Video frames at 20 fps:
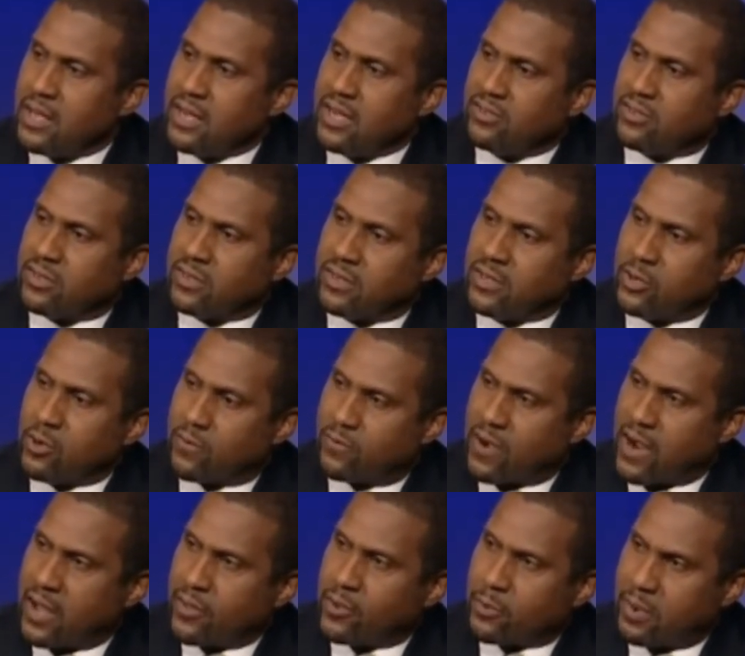is that your
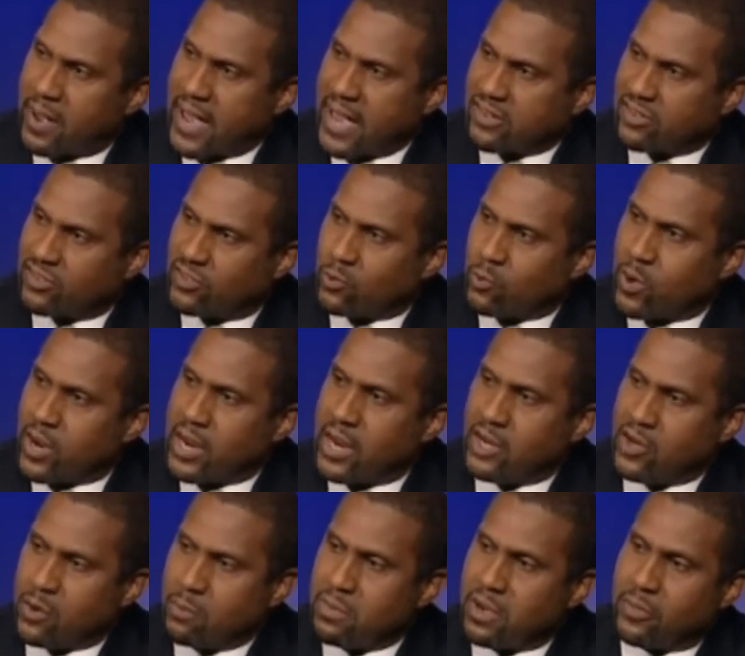father passes away,
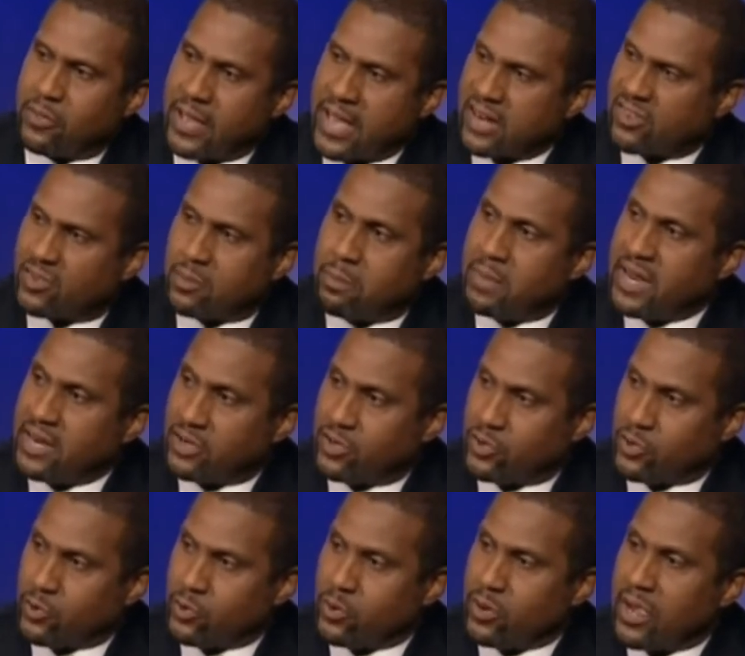your mother has to make
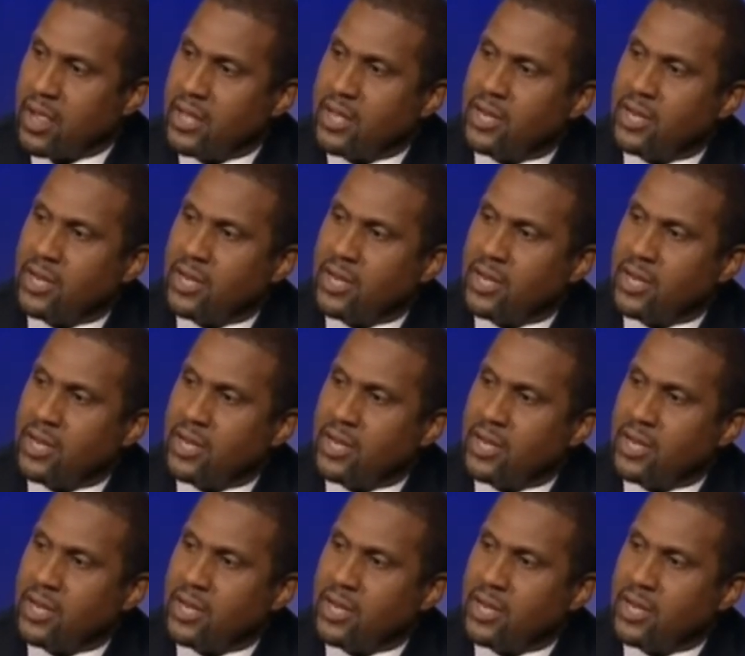do.